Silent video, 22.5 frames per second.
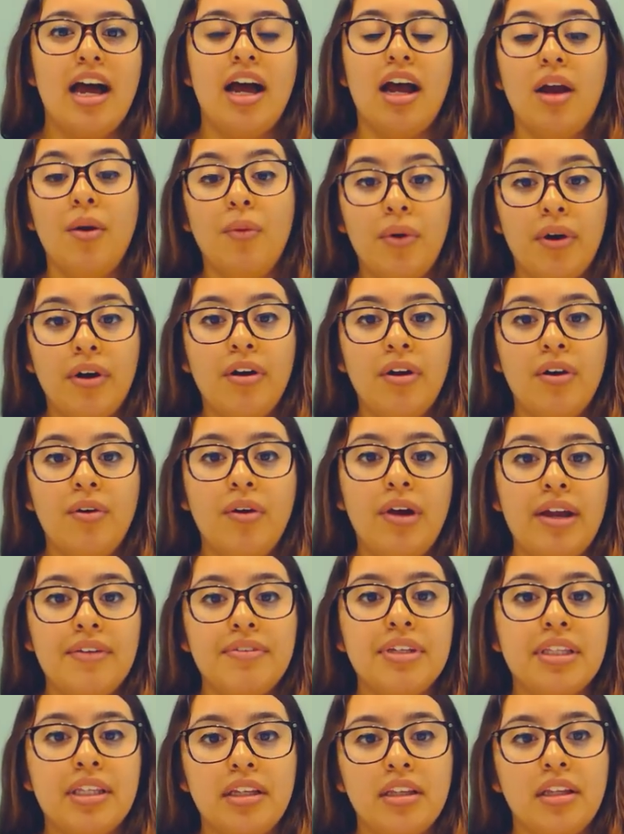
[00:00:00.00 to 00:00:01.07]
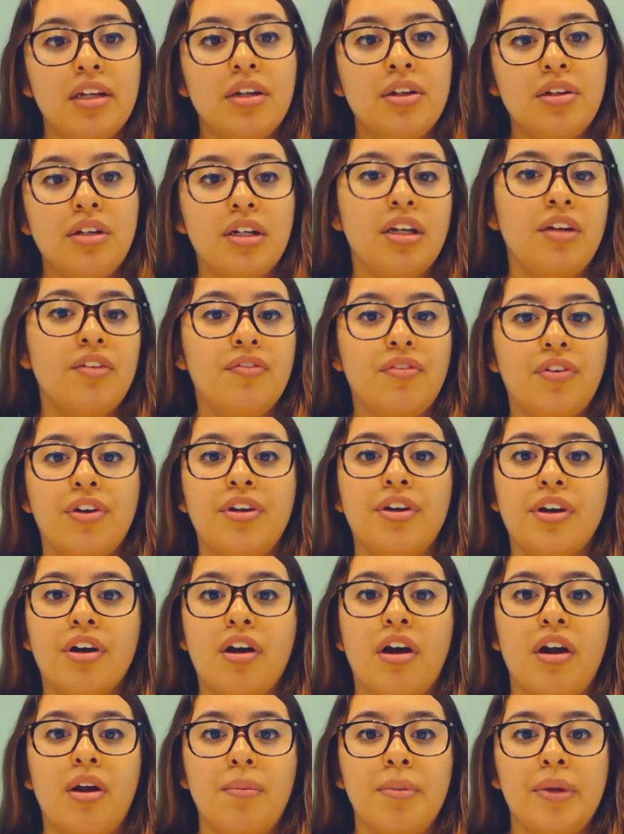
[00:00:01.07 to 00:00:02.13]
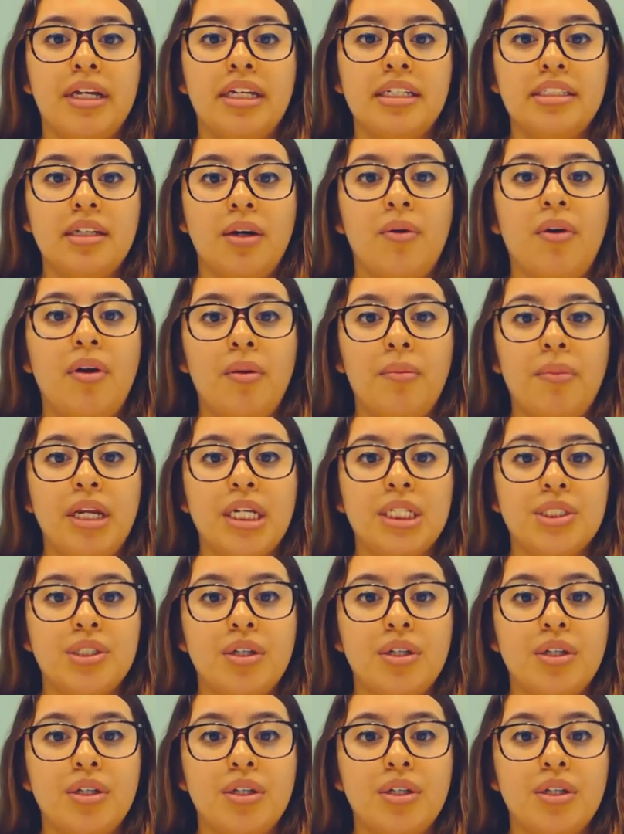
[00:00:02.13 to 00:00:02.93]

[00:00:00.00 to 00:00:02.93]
I want to know everything that you're looking for your car because I want to make